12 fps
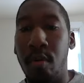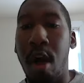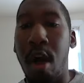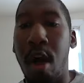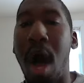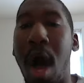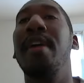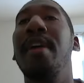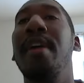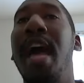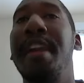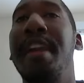operating
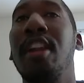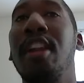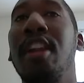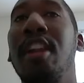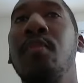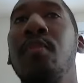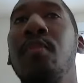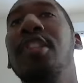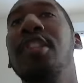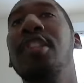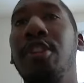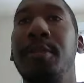idolatry, which is
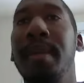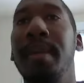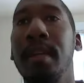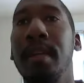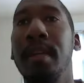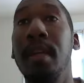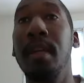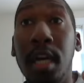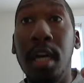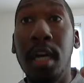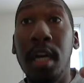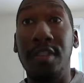worshiping
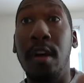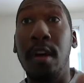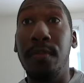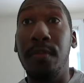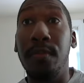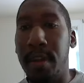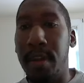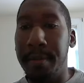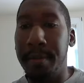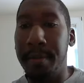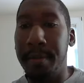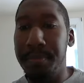yourself, okay?
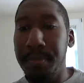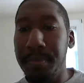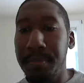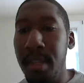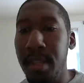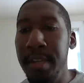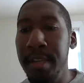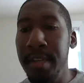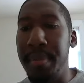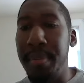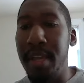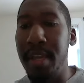He said,
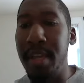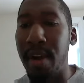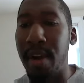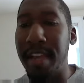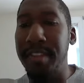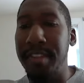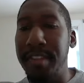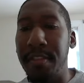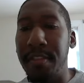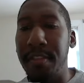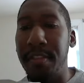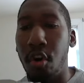behold, I stand at the
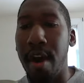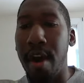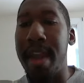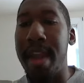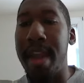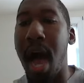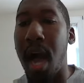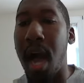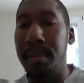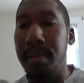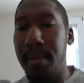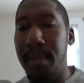door and knock.
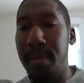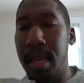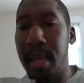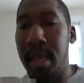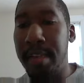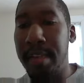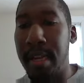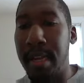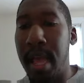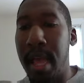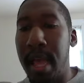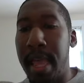He said,
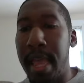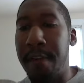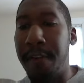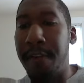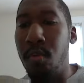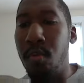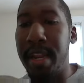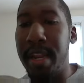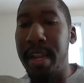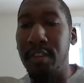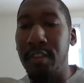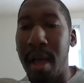if anyone
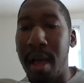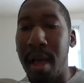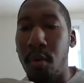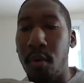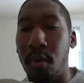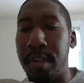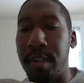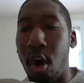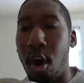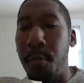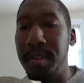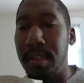hears my voice and
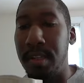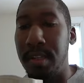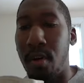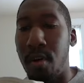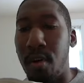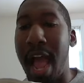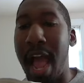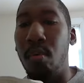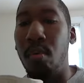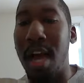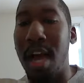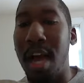opens the door, I will
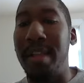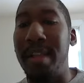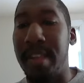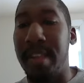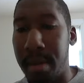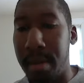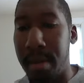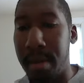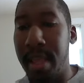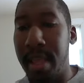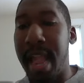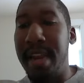come into him
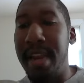and